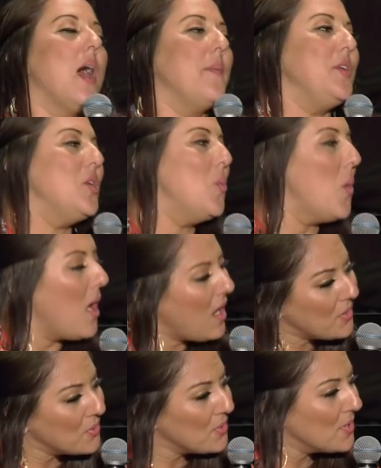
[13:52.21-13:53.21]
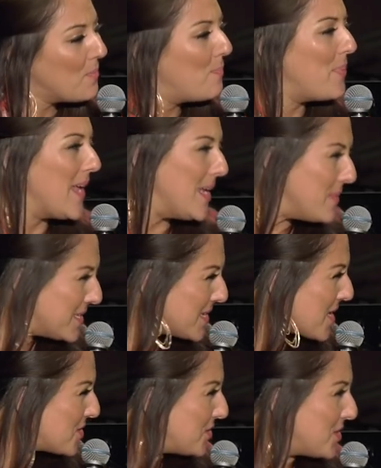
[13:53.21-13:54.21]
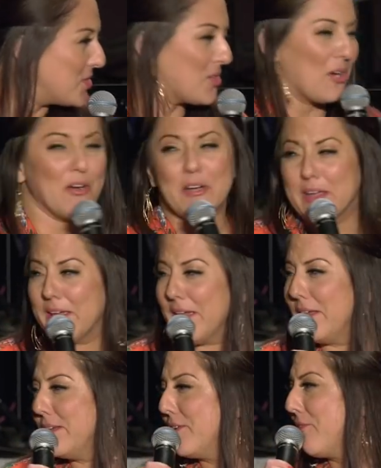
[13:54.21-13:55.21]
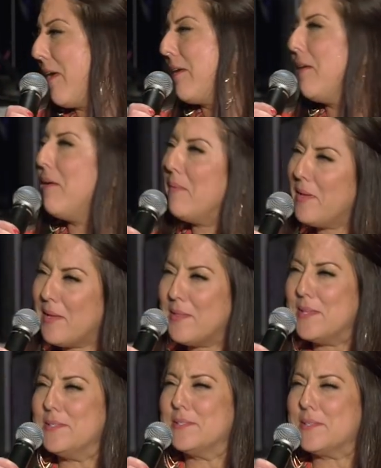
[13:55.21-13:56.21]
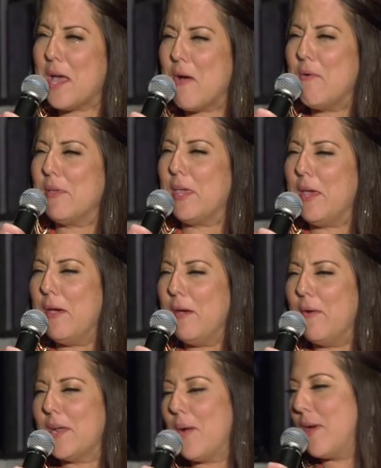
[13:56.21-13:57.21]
I mean, you walk through the baby section in Target and you're like, oh my God, it's so cute.